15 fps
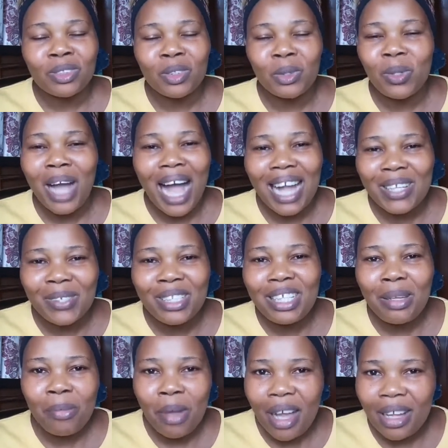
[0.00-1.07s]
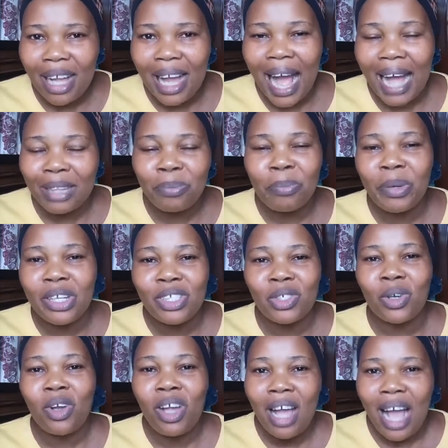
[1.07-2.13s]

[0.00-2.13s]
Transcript: to actually add pressure,